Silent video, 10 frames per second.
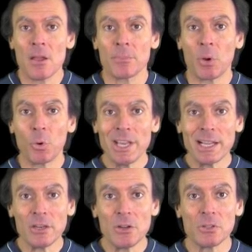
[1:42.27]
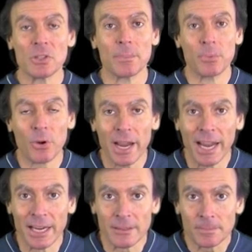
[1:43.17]
But we can use the
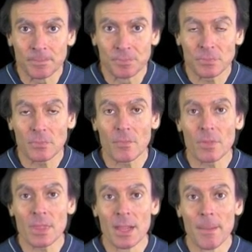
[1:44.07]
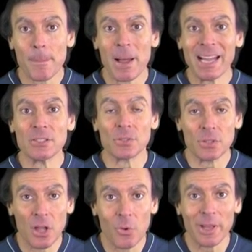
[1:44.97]
brain by
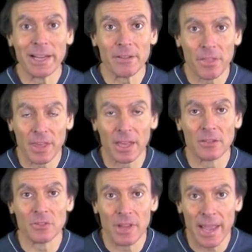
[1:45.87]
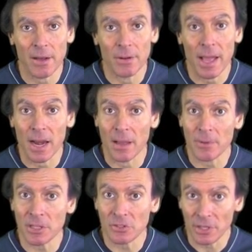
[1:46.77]
slowing things down. And I'm
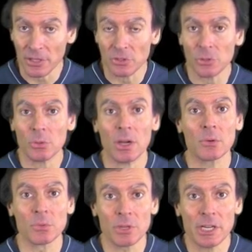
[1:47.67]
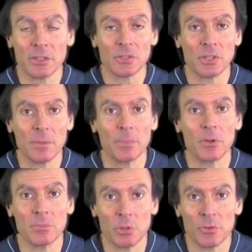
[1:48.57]
going to teach you a real simple
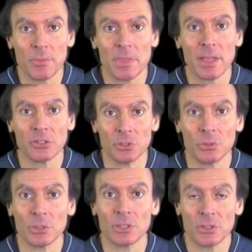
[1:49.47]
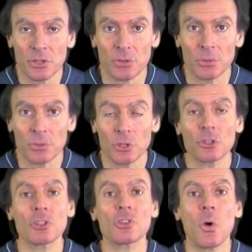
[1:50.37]
movement that you can do. You're
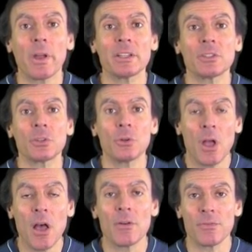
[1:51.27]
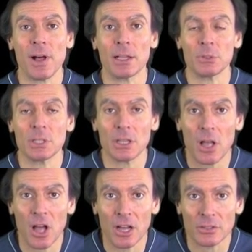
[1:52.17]
just going to follow
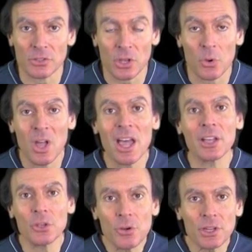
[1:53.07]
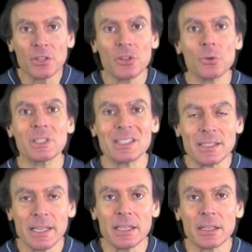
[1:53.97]
along. So you can do it
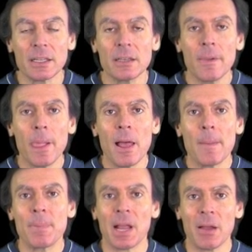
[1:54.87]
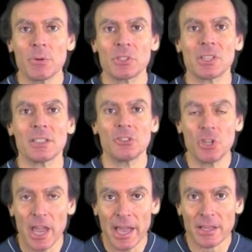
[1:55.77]
seated, but I would
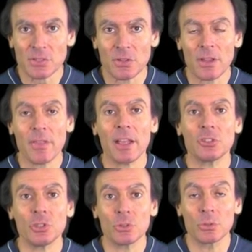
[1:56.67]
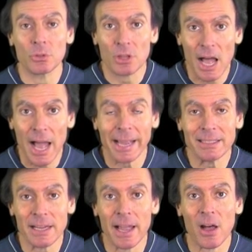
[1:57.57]
suggest that you lie
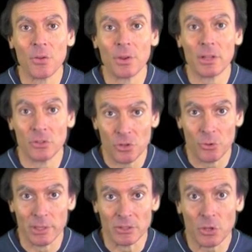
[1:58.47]
down and do it.